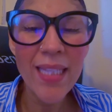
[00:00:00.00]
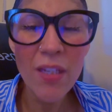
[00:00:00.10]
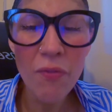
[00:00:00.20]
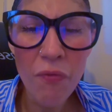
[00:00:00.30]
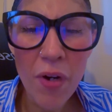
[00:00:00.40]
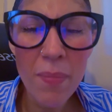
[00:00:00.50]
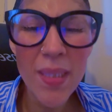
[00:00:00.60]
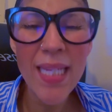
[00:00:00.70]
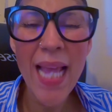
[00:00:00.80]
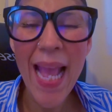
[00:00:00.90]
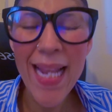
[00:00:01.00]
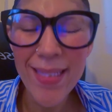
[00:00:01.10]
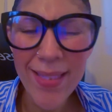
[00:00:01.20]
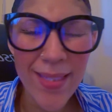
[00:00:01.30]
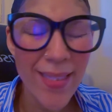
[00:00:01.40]
That infirmity
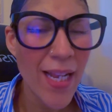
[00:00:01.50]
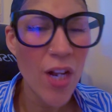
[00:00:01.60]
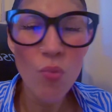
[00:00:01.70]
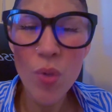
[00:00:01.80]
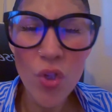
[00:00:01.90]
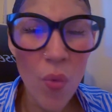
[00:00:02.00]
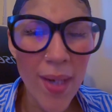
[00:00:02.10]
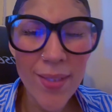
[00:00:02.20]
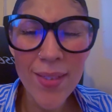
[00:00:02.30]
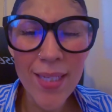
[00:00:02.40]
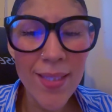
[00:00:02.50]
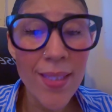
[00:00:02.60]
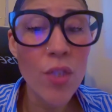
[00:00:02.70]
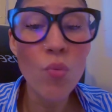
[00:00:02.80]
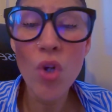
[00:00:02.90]
ends with your
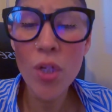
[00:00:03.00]
ancestors.